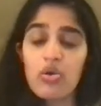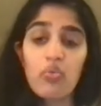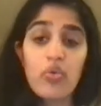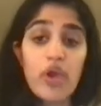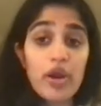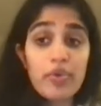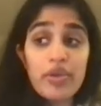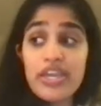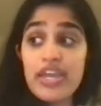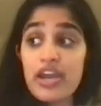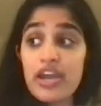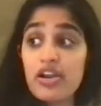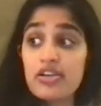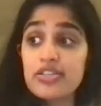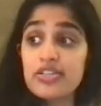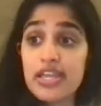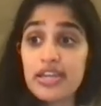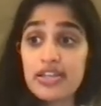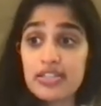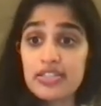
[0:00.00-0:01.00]
where we get our
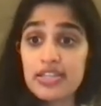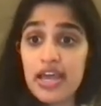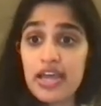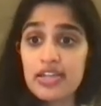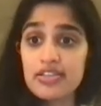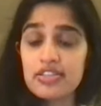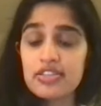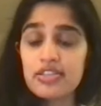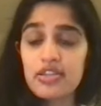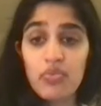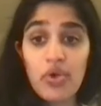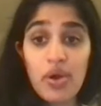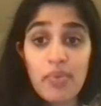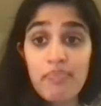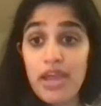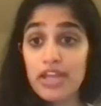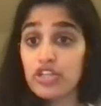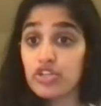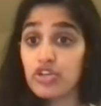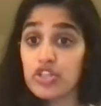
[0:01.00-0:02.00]
data sets, what
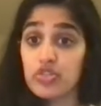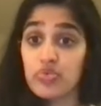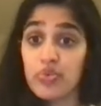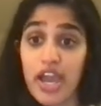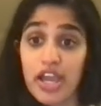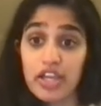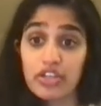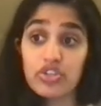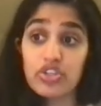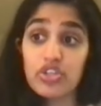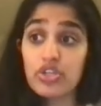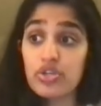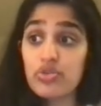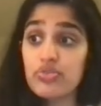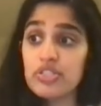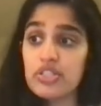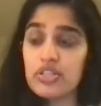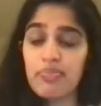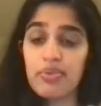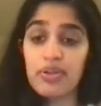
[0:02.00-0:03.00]
metrics we actually
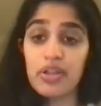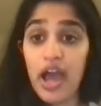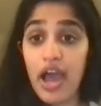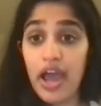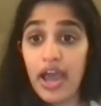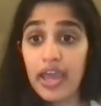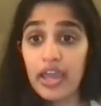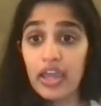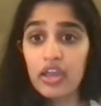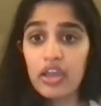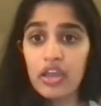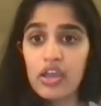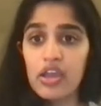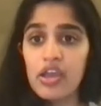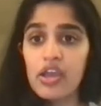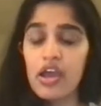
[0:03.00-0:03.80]
use and apply,